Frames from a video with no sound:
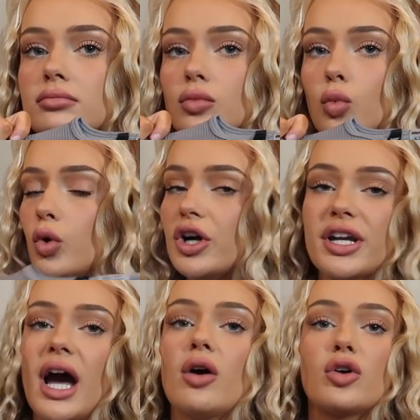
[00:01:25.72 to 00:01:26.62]

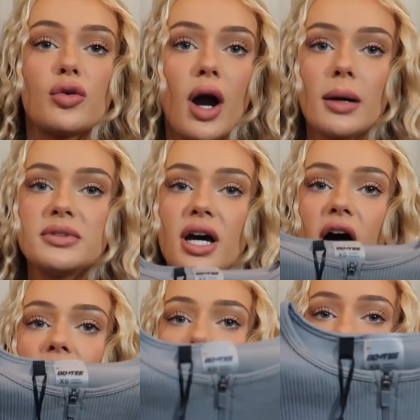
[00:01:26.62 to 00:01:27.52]
workout crop
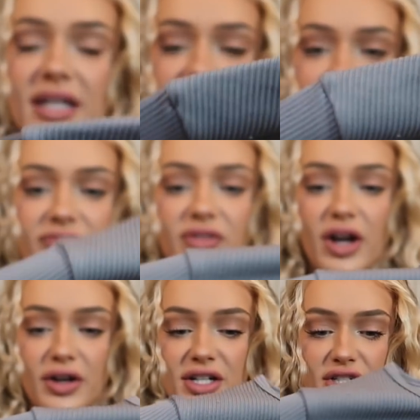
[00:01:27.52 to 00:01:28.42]
top. It's
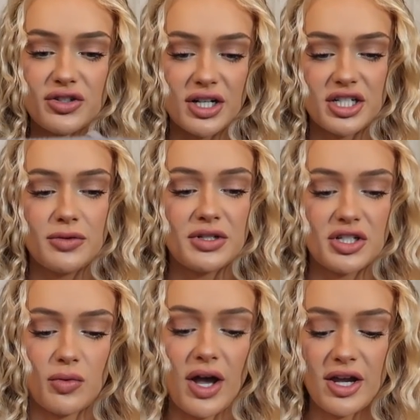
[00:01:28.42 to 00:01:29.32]
very stretchy, which
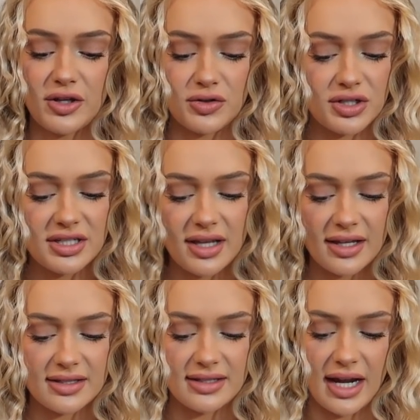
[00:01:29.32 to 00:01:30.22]
is why I usually
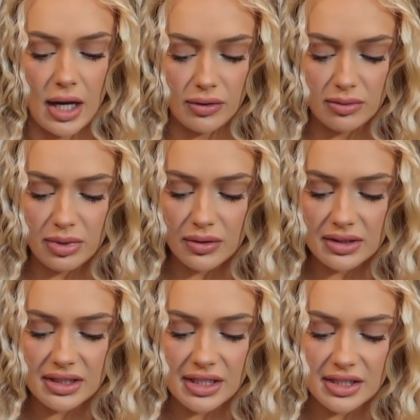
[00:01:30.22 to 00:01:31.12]
size down in
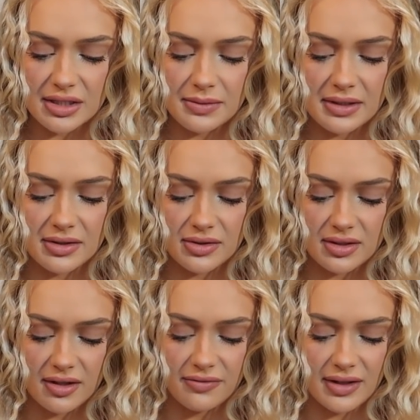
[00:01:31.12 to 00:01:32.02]
BOANDTEE, just because their
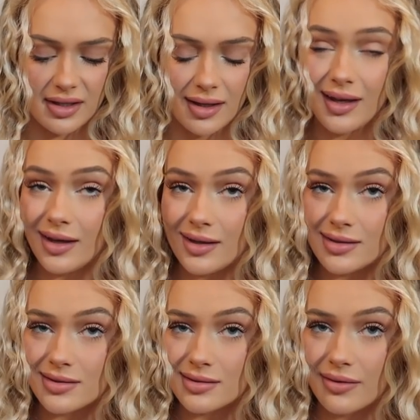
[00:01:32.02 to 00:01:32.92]
stuff
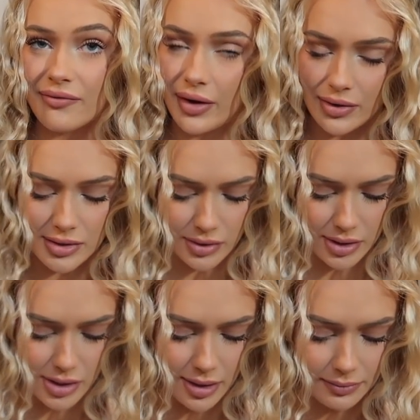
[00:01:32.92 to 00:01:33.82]
is very
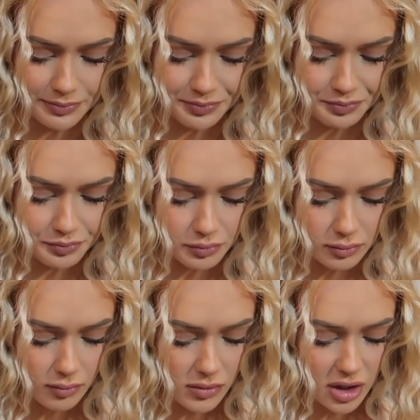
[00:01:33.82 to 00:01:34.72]
stretchy,
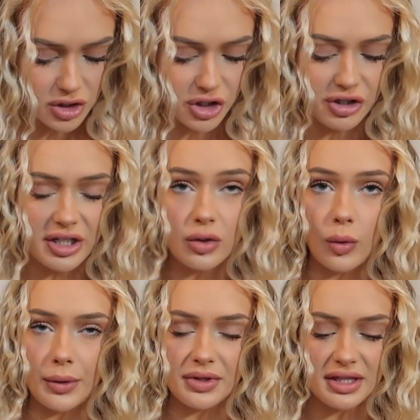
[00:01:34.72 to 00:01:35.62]
so you can get
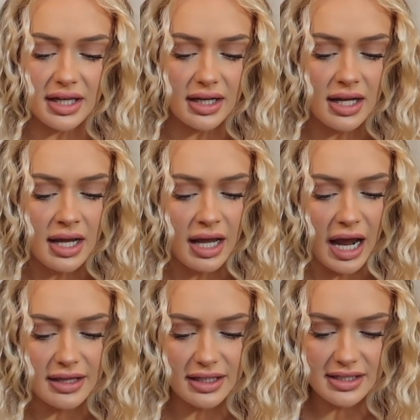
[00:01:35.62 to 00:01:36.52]
away with it.
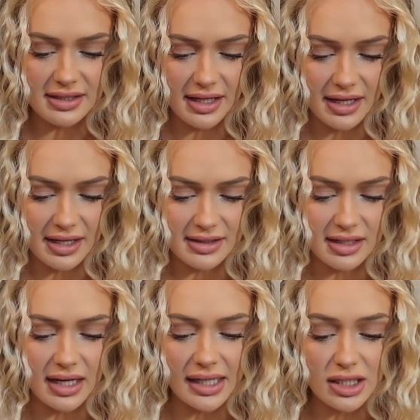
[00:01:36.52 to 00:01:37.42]
And this is
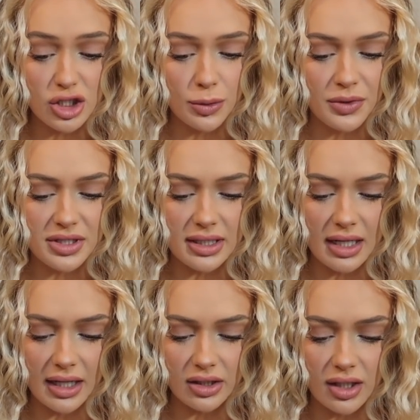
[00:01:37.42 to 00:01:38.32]
92%
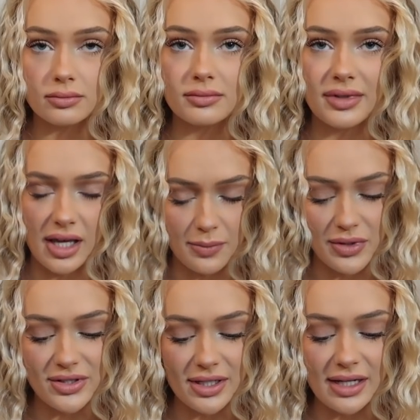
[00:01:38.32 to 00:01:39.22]
nylon,
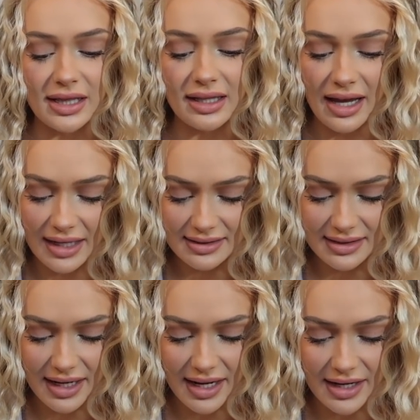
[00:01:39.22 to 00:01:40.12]
8%
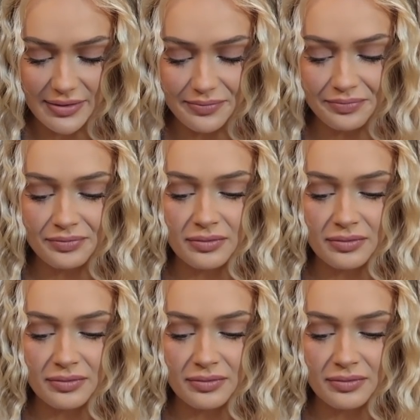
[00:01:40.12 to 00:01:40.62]
elastane.